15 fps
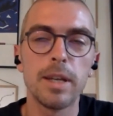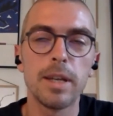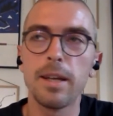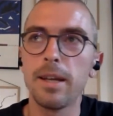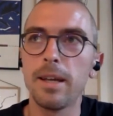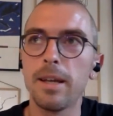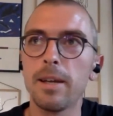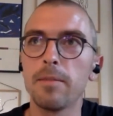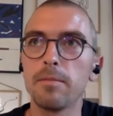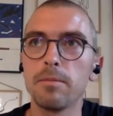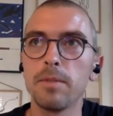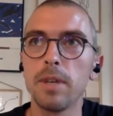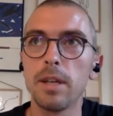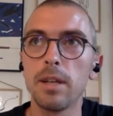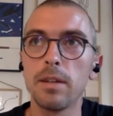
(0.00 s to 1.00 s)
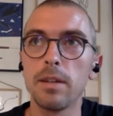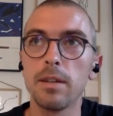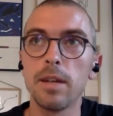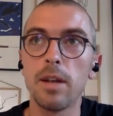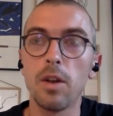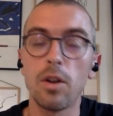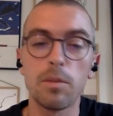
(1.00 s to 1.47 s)
And
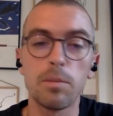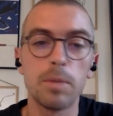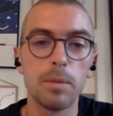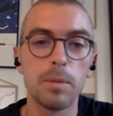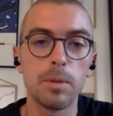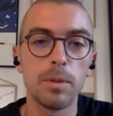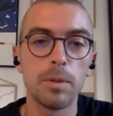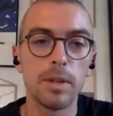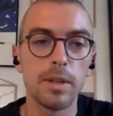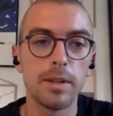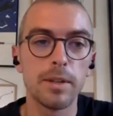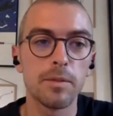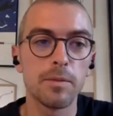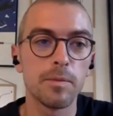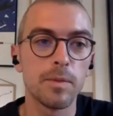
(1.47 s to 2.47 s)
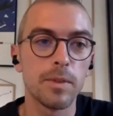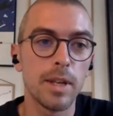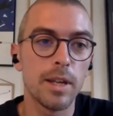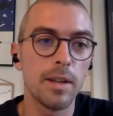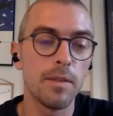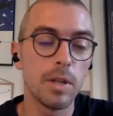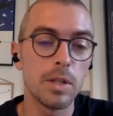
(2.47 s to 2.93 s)
a lot of people
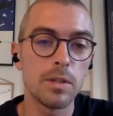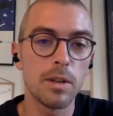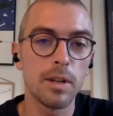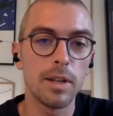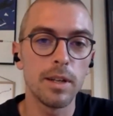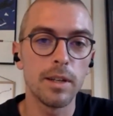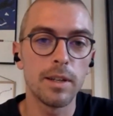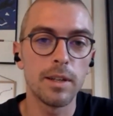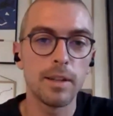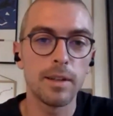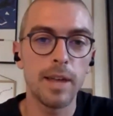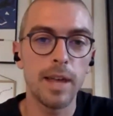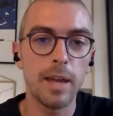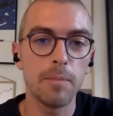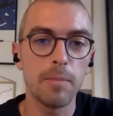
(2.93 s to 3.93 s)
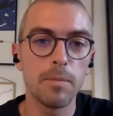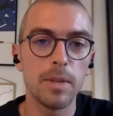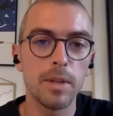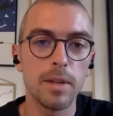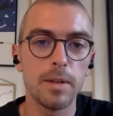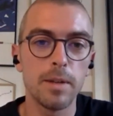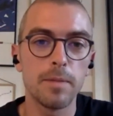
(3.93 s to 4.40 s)
eventually came
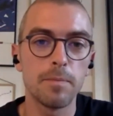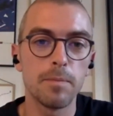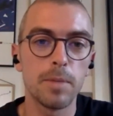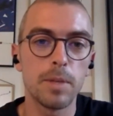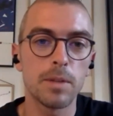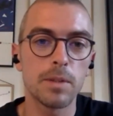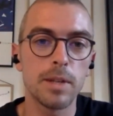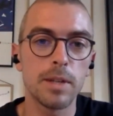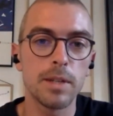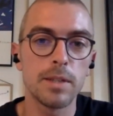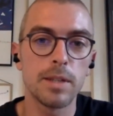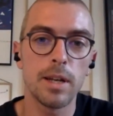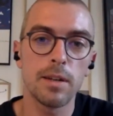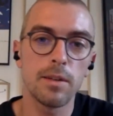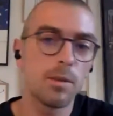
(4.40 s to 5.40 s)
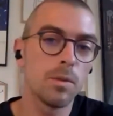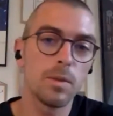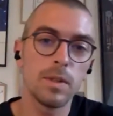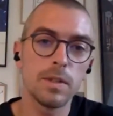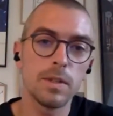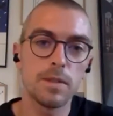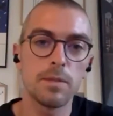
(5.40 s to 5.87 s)
because I shared all
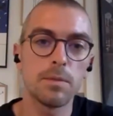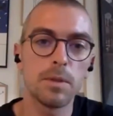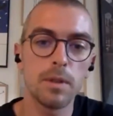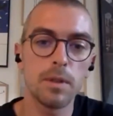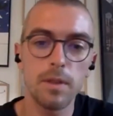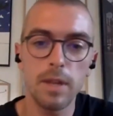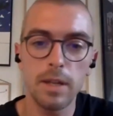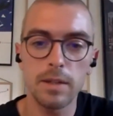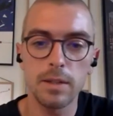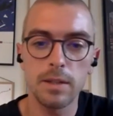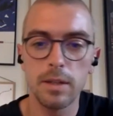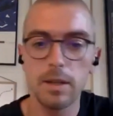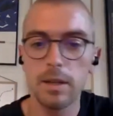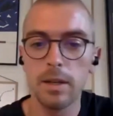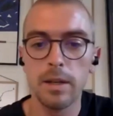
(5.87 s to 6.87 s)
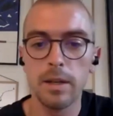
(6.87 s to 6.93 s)
these different things.